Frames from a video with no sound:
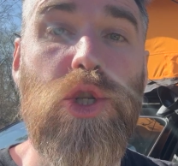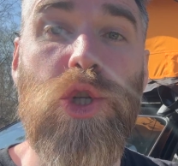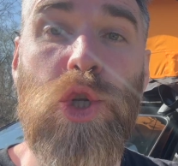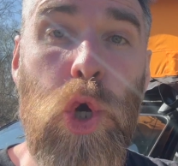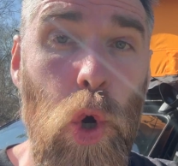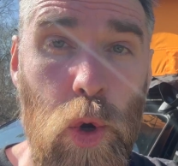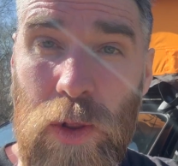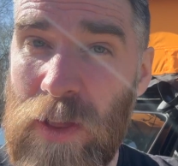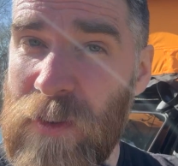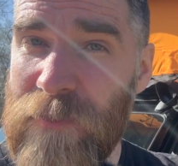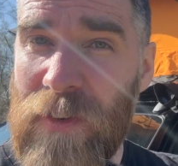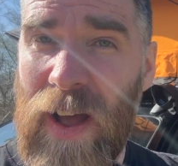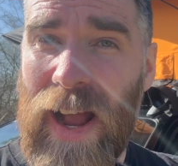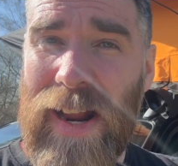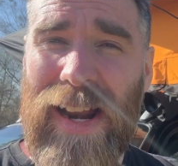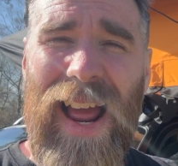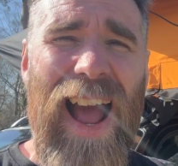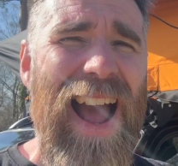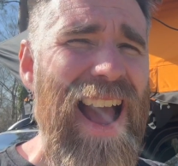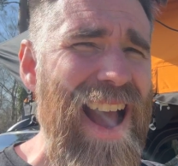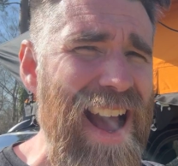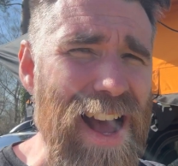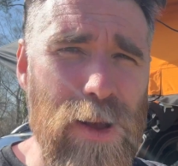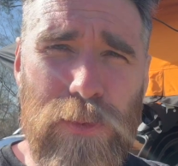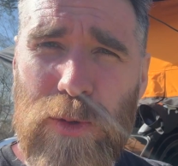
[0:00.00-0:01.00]
totally fine,
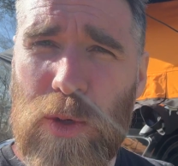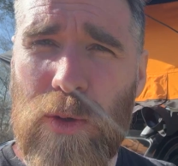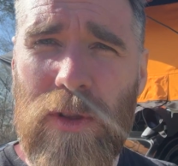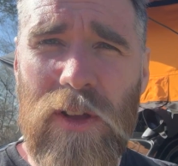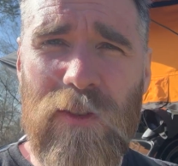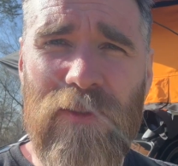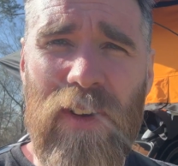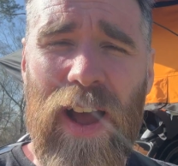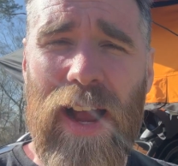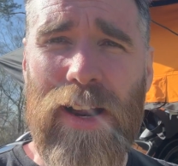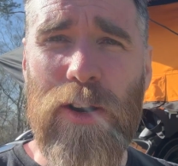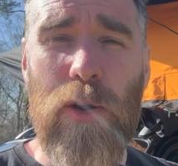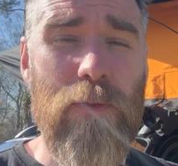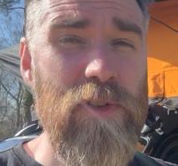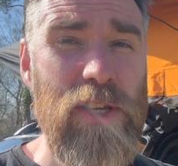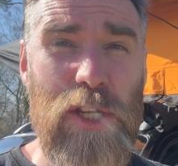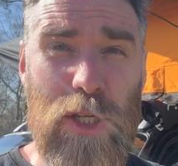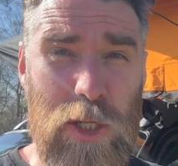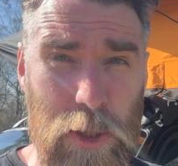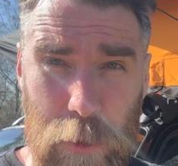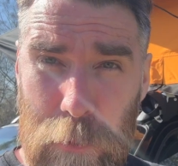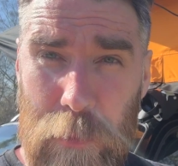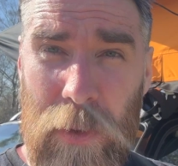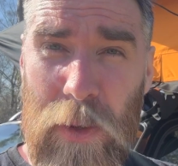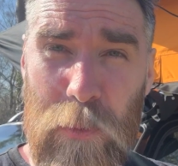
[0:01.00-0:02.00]
absolutely fine. Obviously
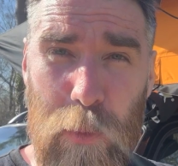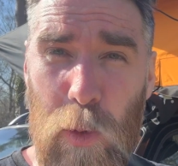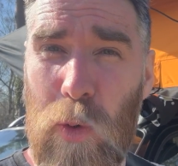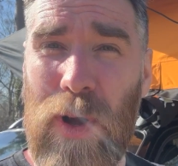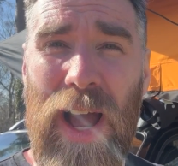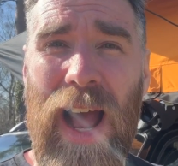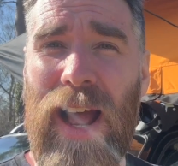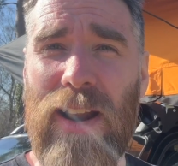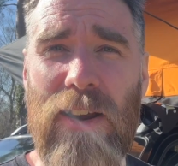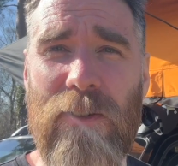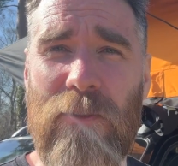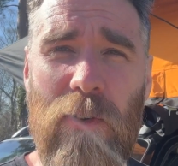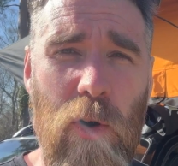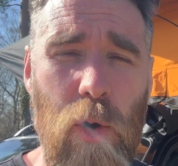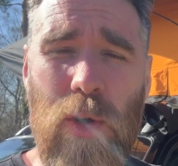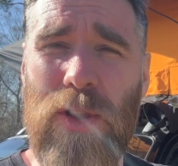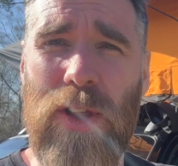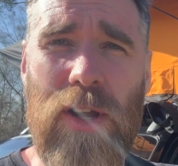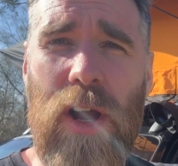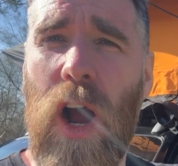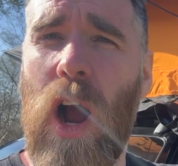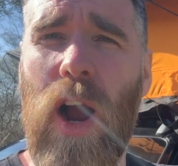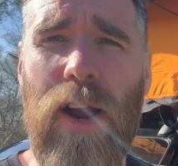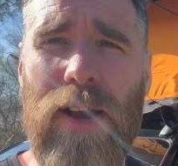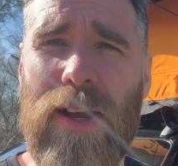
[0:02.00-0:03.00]
some people can't afford the
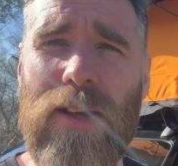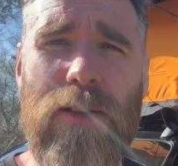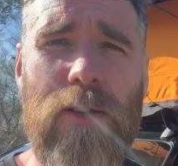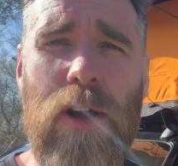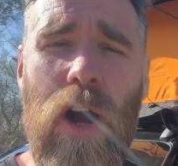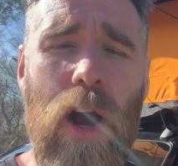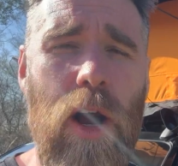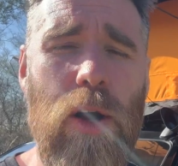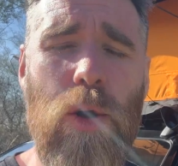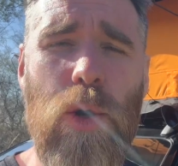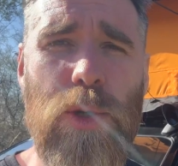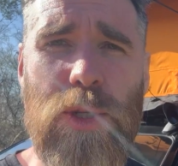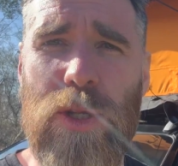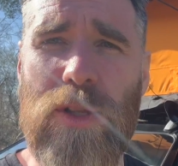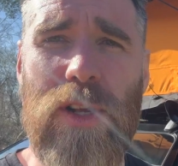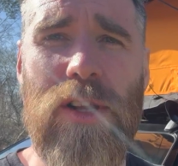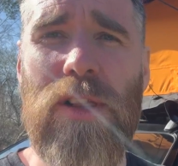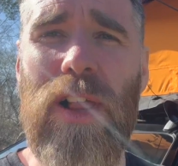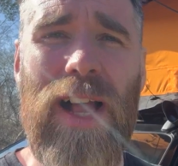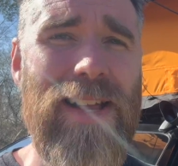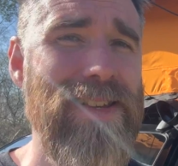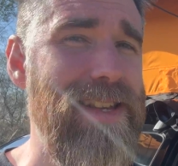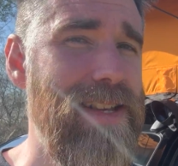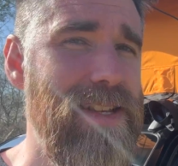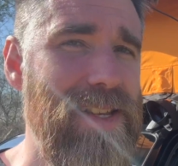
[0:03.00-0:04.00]
cargos and the
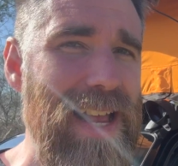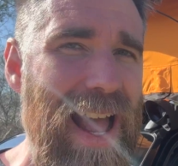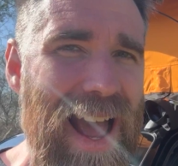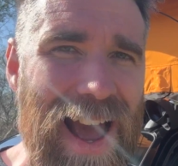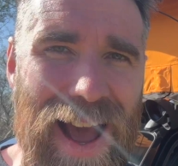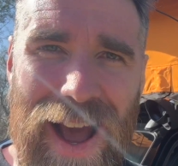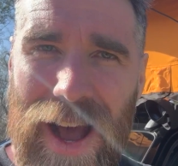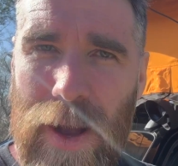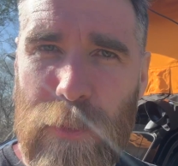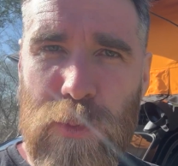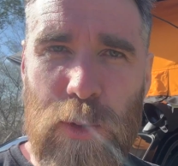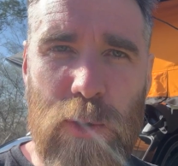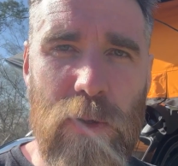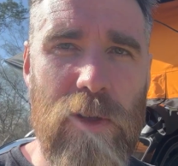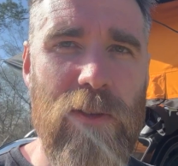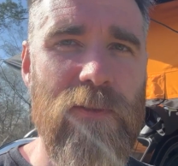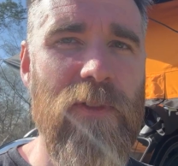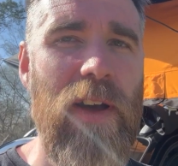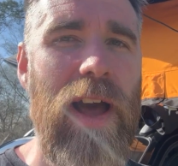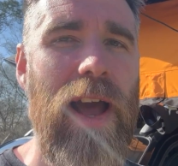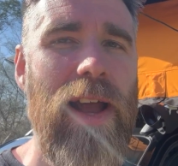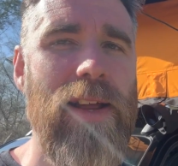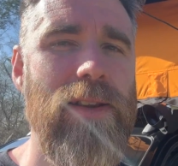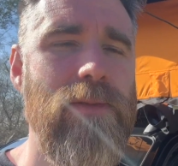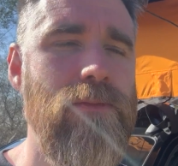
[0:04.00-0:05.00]
classics, absolutely
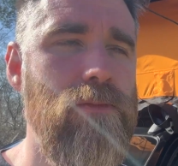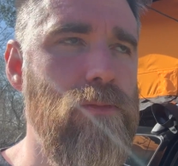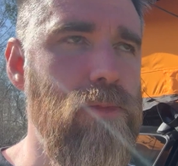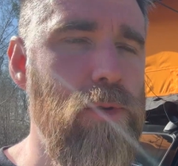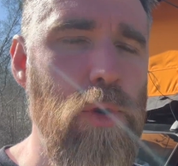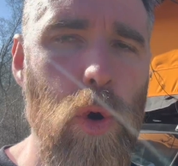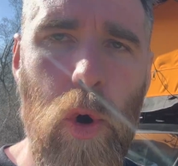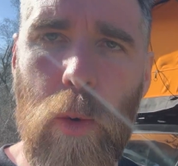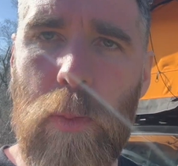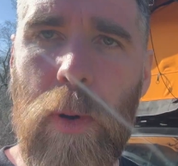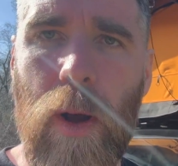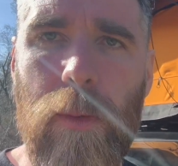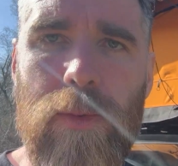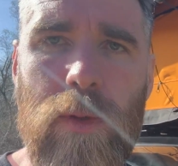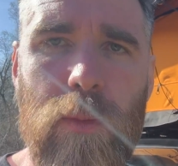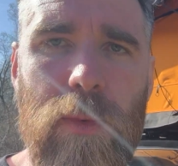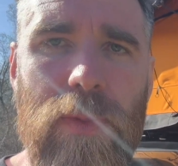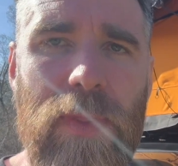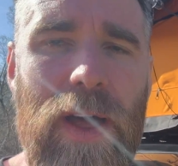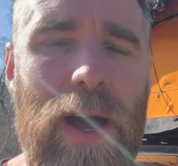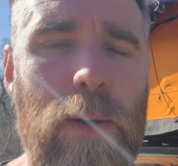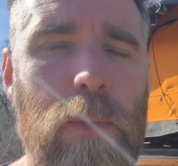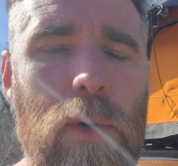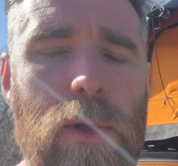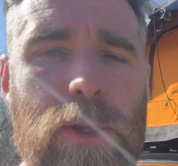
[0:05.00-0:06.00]
fine, no problem with
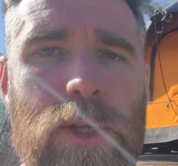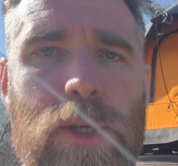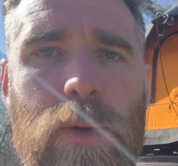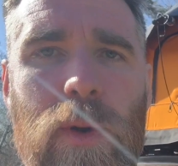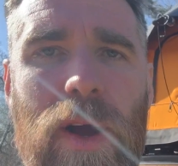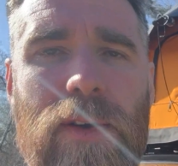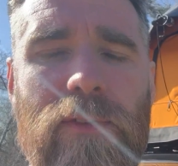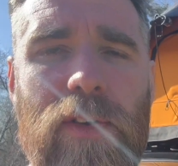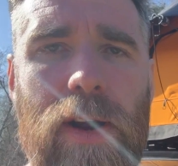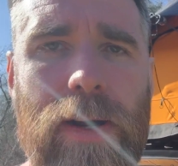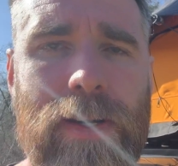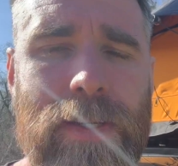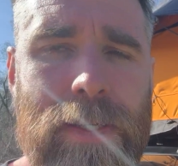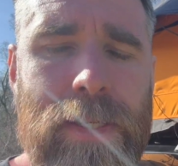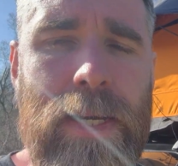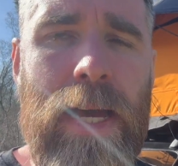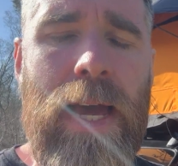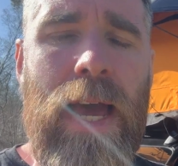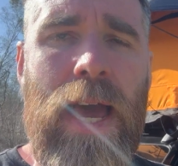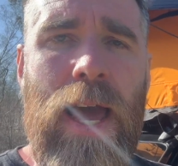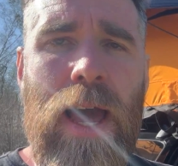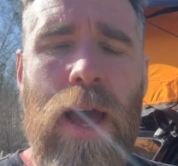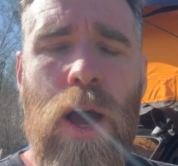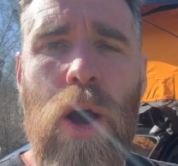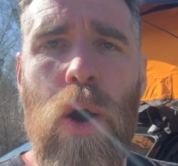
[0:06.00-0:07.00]
that whatsoever.
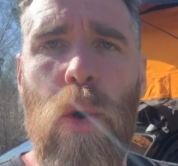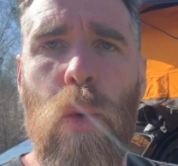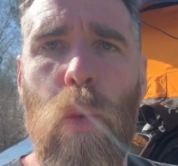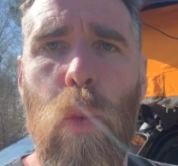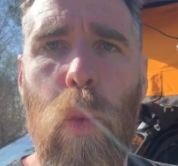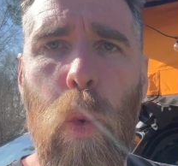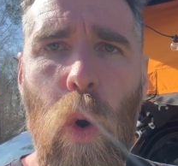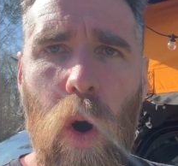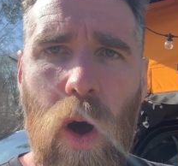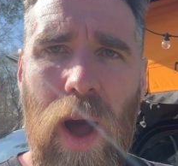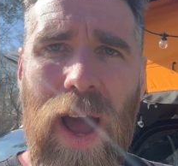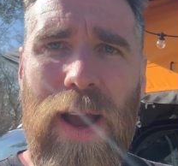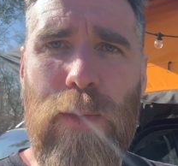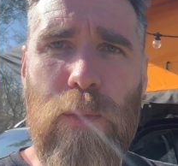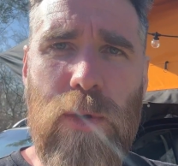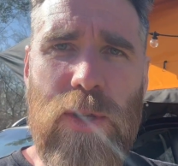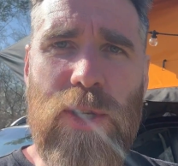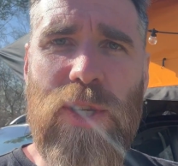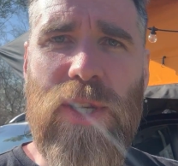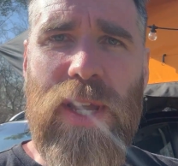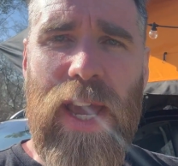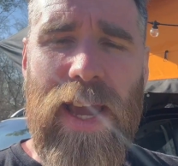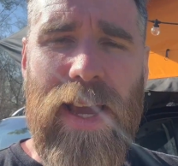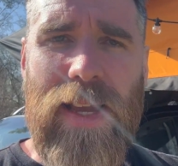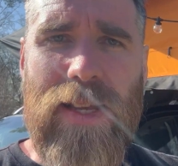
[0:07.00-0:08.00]
What I would
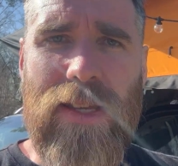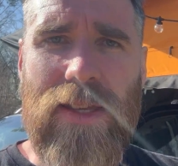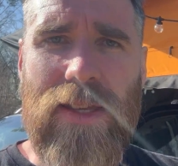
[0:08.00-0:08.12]
say is